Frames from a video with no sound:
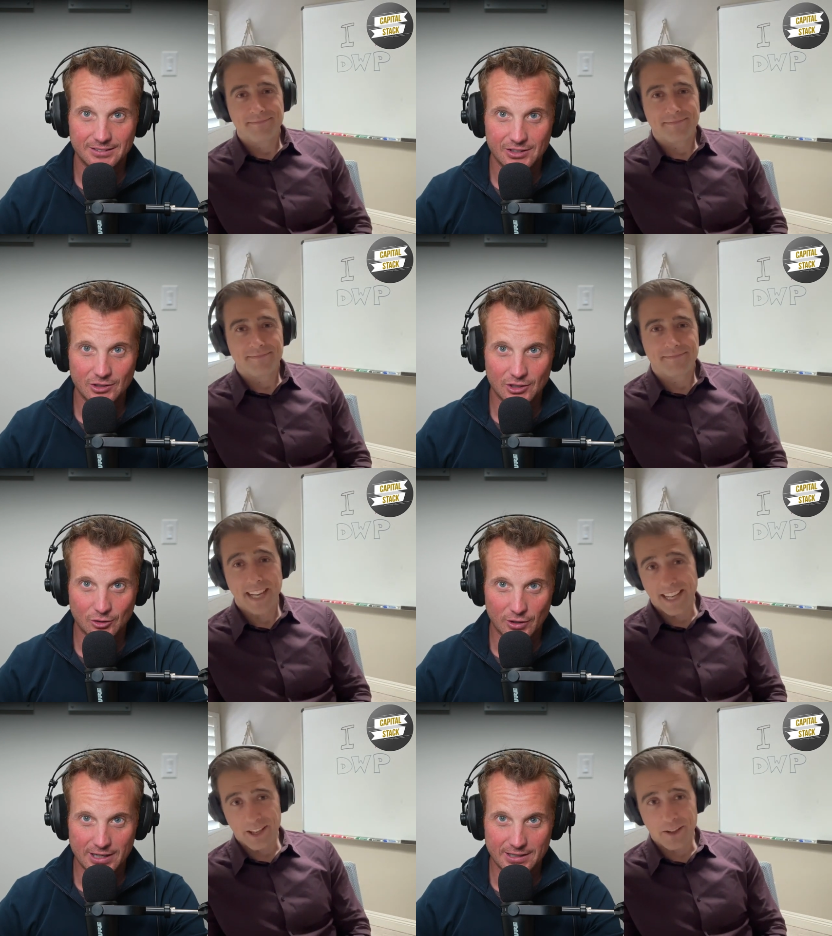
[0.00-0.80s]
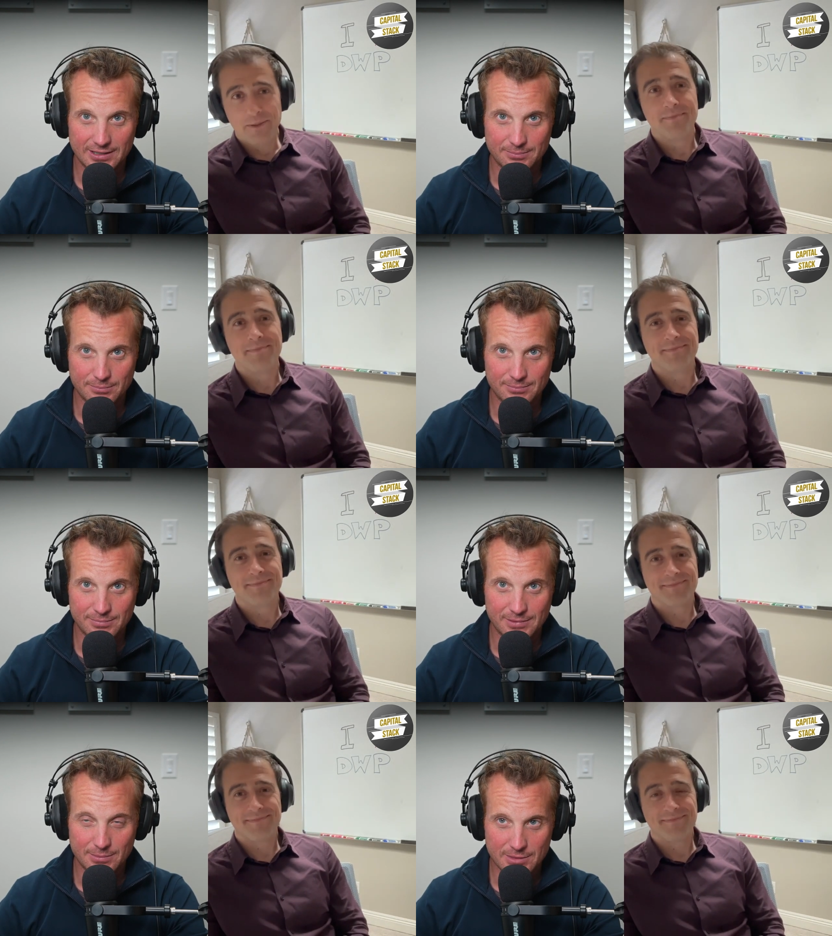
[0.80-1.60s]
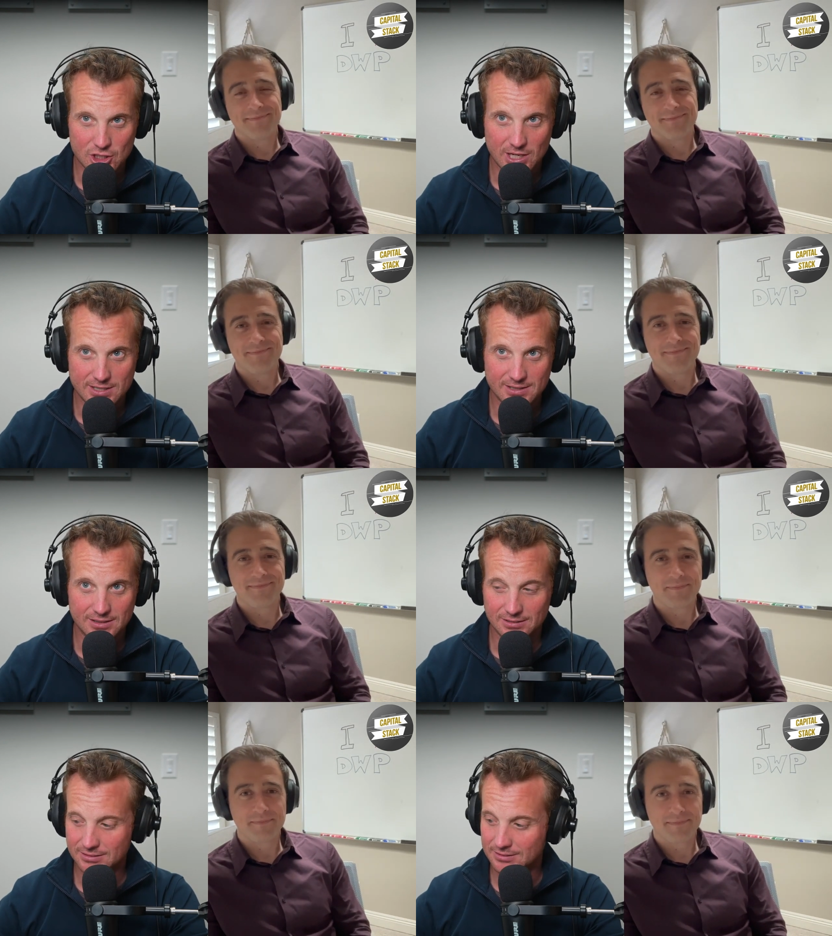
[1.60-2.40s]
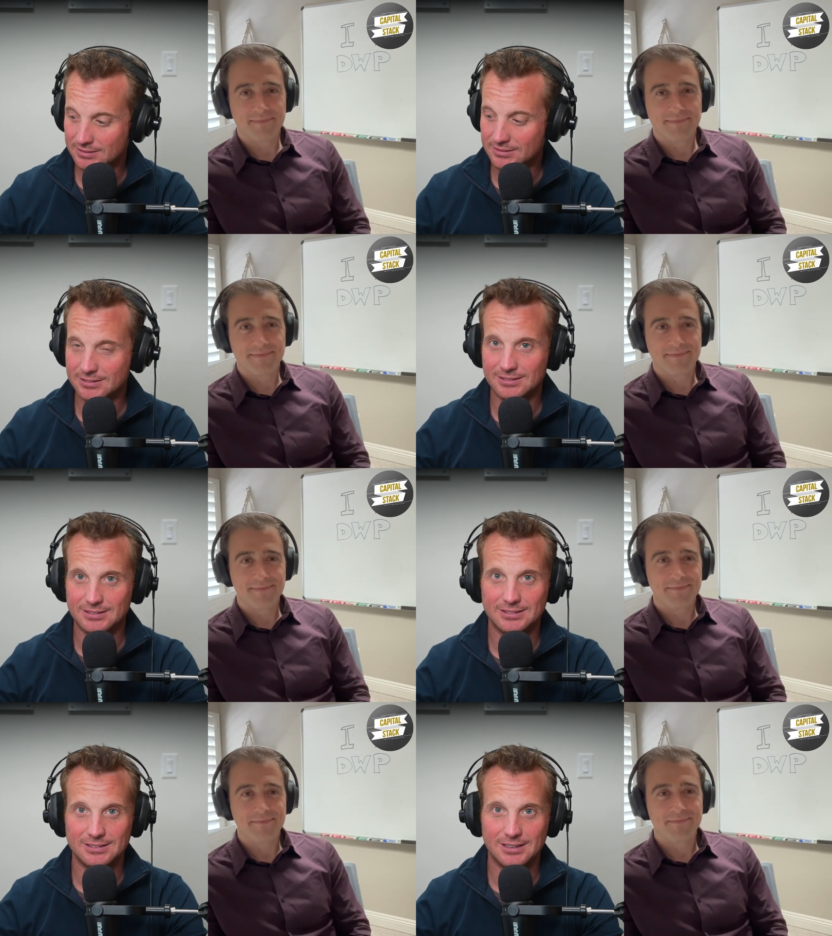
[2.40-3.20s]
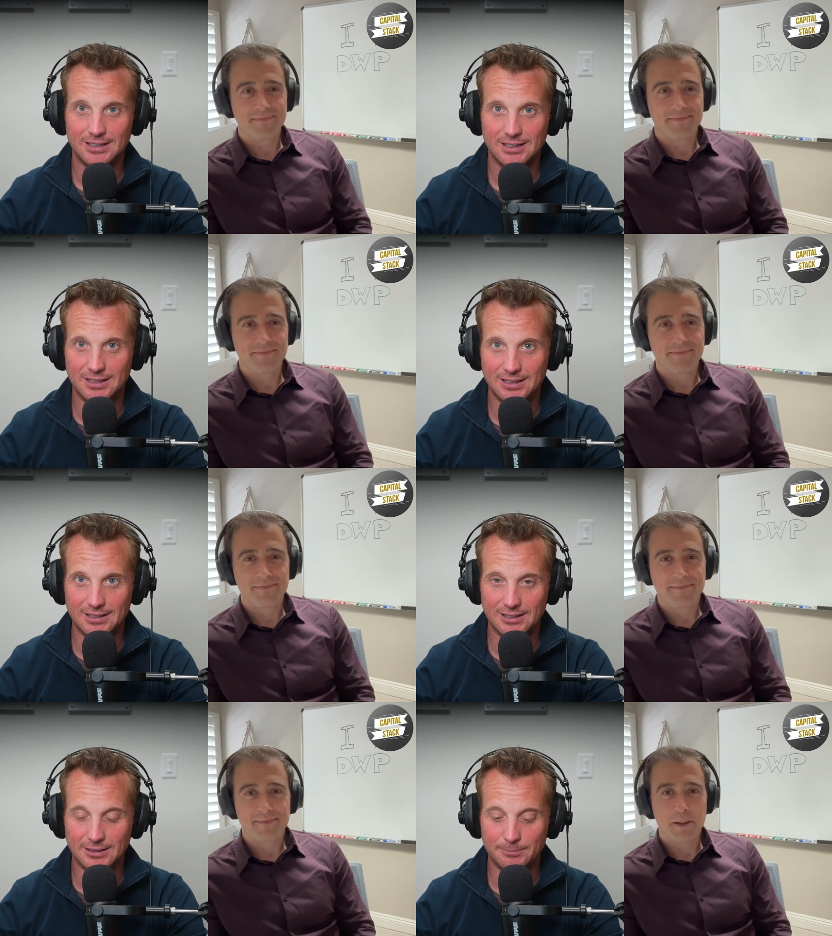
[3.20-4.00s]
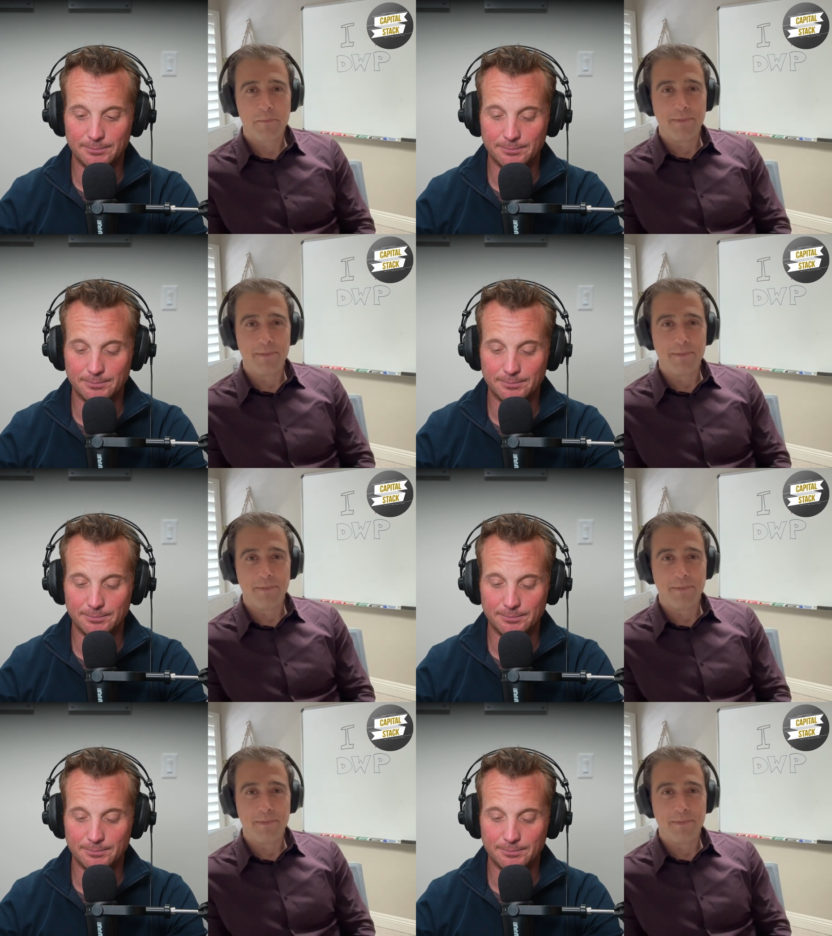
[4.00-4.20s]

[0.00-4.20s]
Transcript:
Speaker 1: You look great. Thank you. In, in magenta. Um,